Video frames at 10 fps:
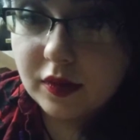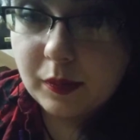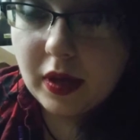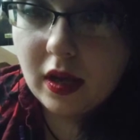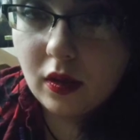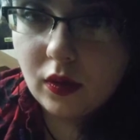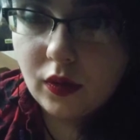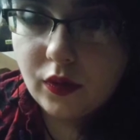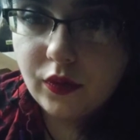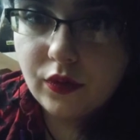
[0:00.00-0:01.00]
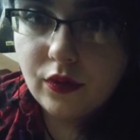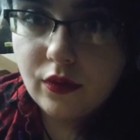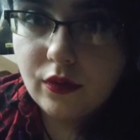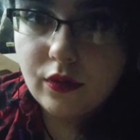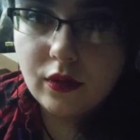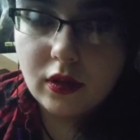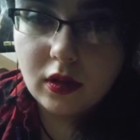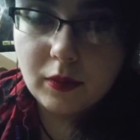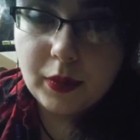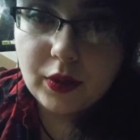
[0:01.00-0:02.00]
spells,
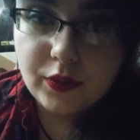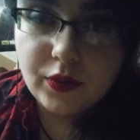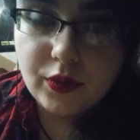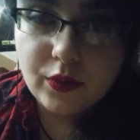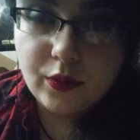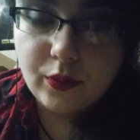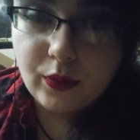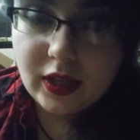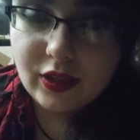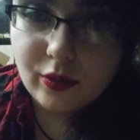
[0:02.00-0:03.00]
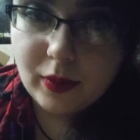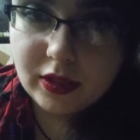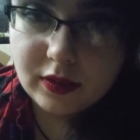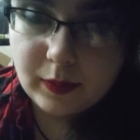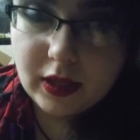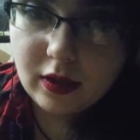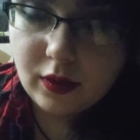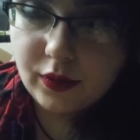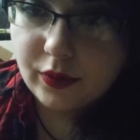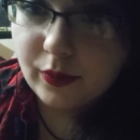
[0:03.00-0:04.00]
opposed to regular money
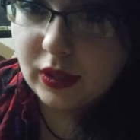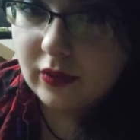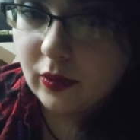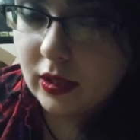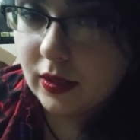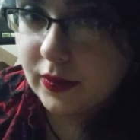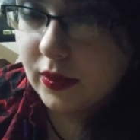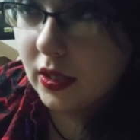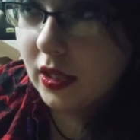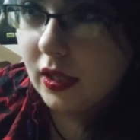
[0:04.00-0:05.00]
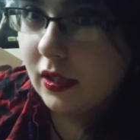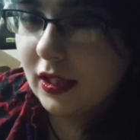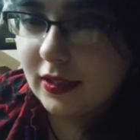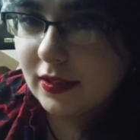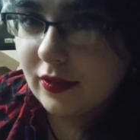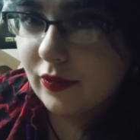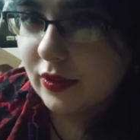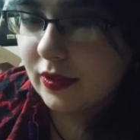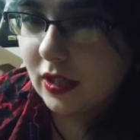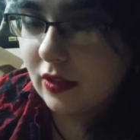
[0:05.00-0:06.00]
spells or whatever else. Lots of
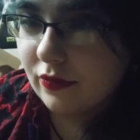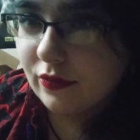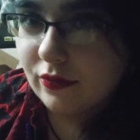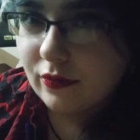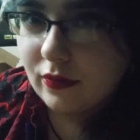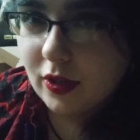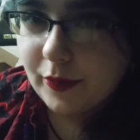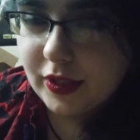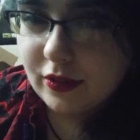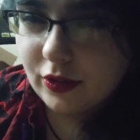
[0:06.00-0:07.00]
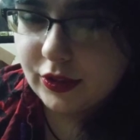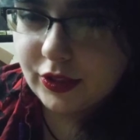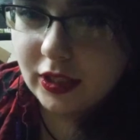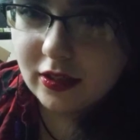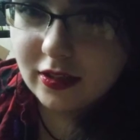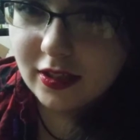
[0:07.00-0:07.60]
different stuff. I mean, holy shit.